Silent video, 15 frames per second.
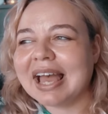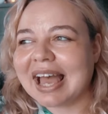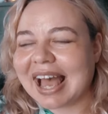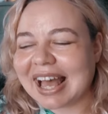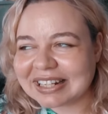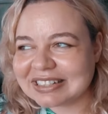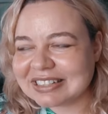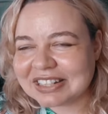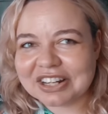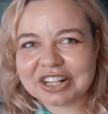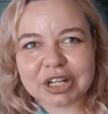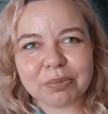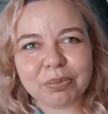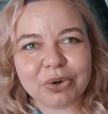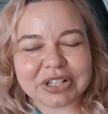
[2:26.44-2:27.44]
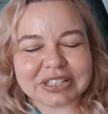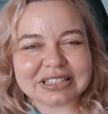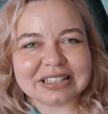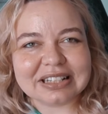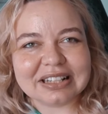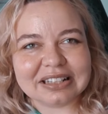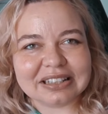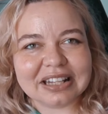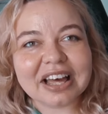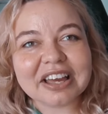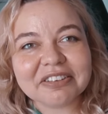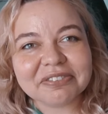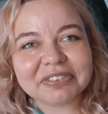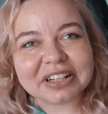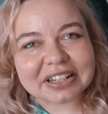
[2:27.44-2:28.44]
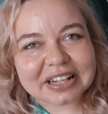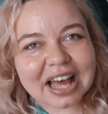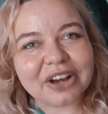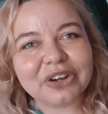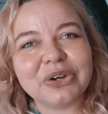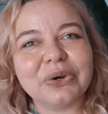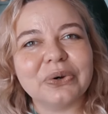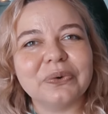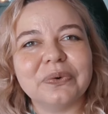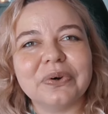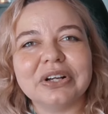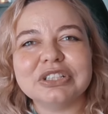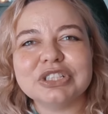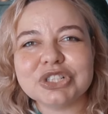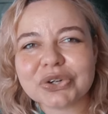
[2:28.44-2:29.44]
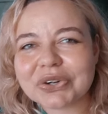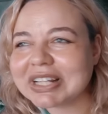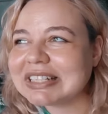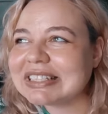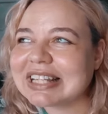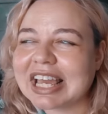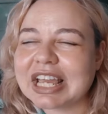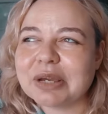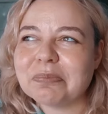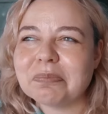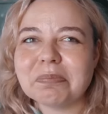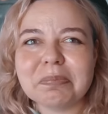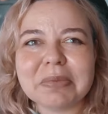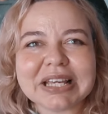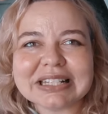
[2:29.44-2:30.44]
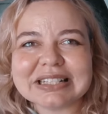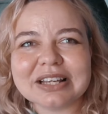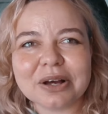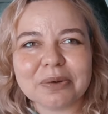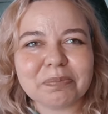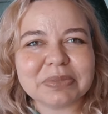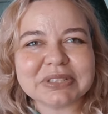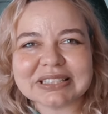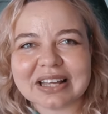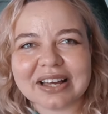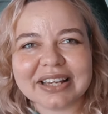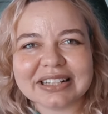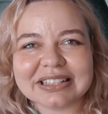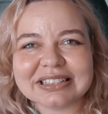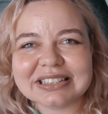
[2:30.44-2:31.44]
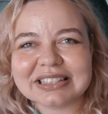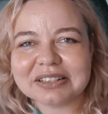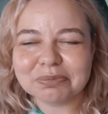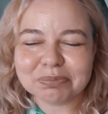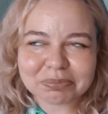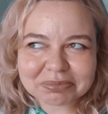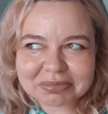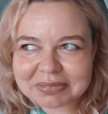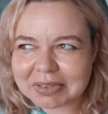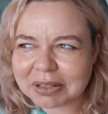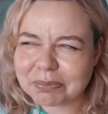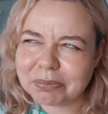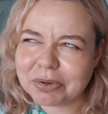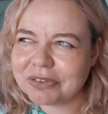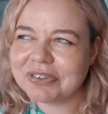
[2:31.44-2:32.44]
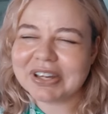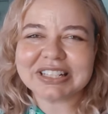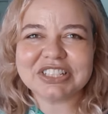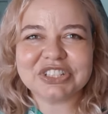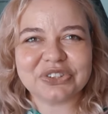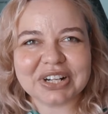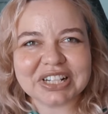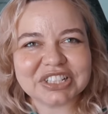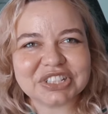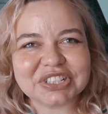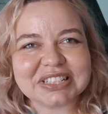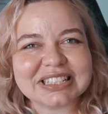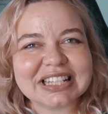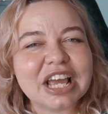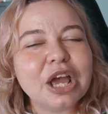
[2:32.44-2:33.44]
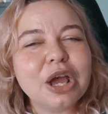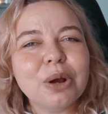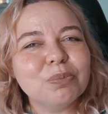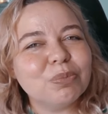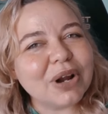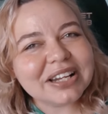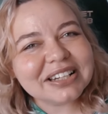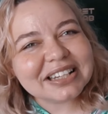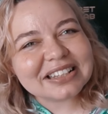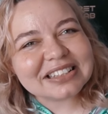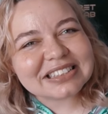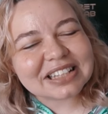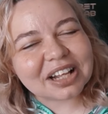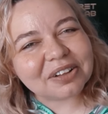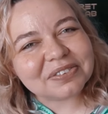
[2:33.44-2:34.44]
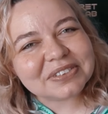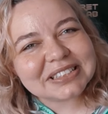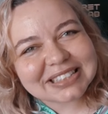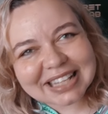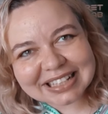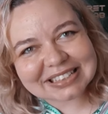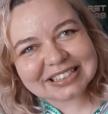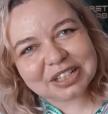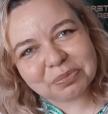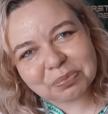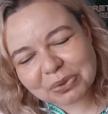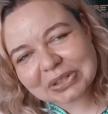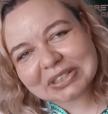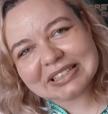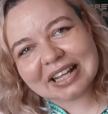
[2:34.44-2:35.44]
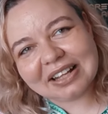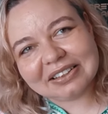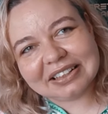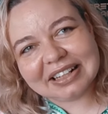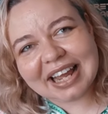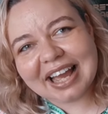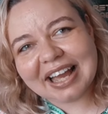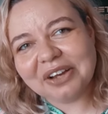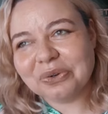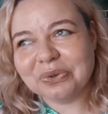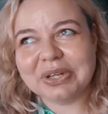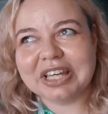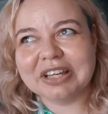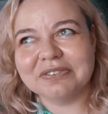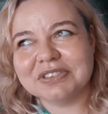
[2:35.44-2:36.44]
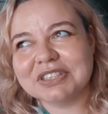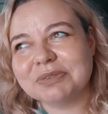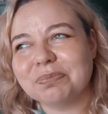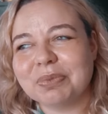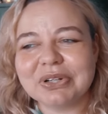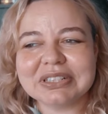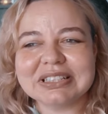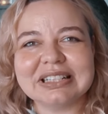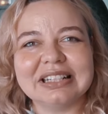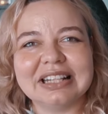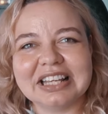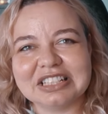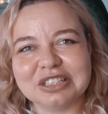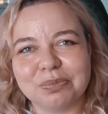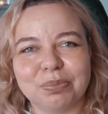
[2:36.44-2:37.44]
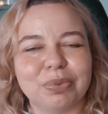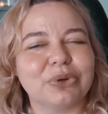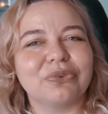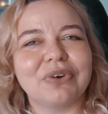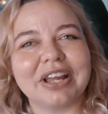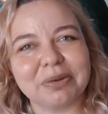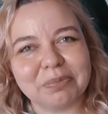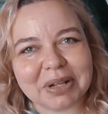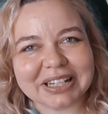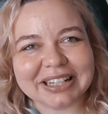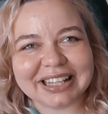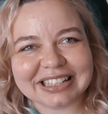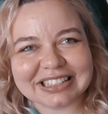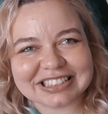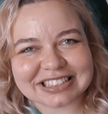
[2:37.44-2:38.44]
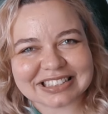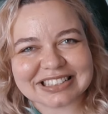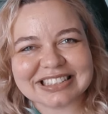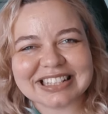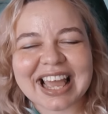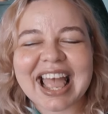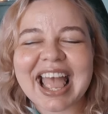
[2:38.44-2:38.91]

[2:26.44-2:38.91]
At a turning point in her life, Nanako joins a meetup site, Perfect Strangers, branding herself sexy bookseller who gives personalized book recommendations.